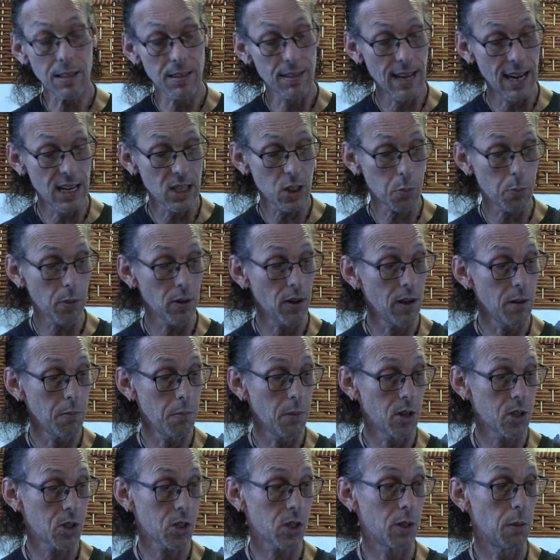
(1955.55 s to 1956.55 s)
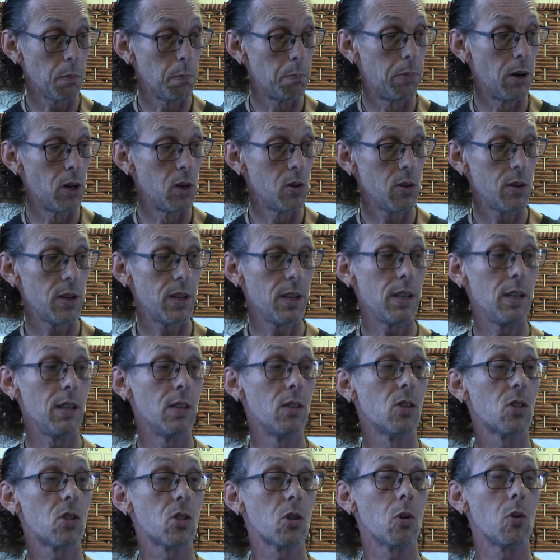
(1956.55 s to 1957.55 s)
that's pretty much the bohi,
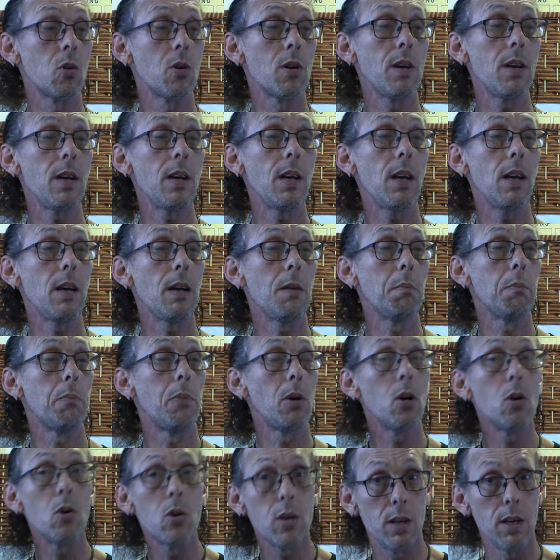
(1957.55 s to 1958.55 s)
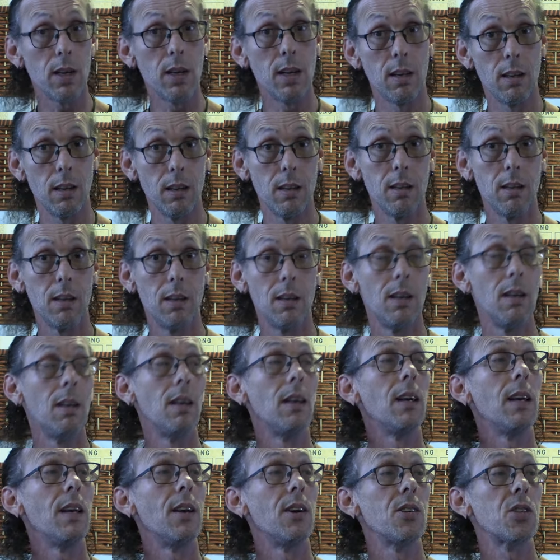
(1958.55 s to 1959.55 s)
Sori, and bohi.
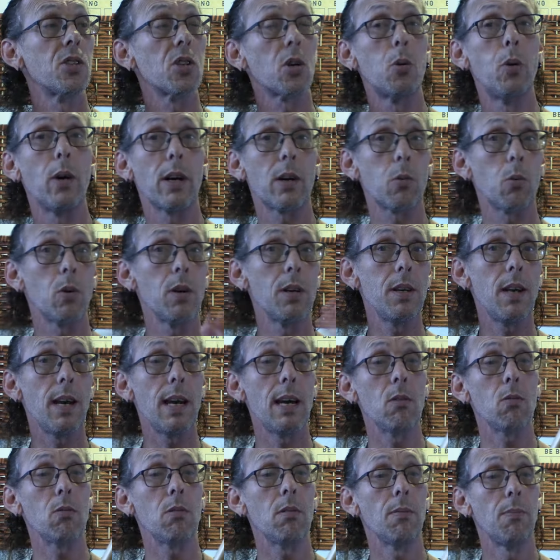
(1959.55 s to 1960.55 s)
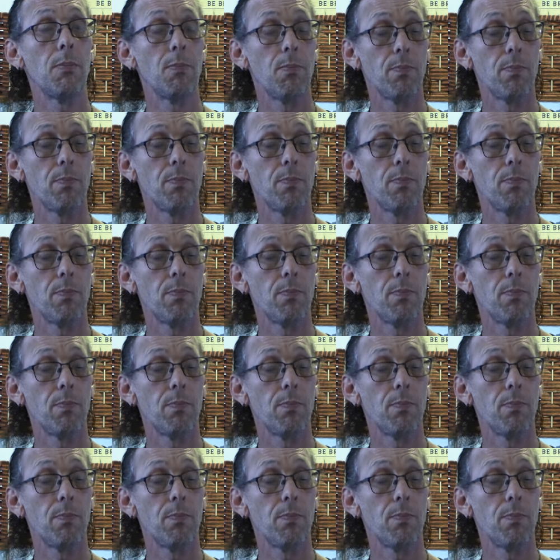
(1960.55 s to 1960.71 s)
You know, it's a quick rundown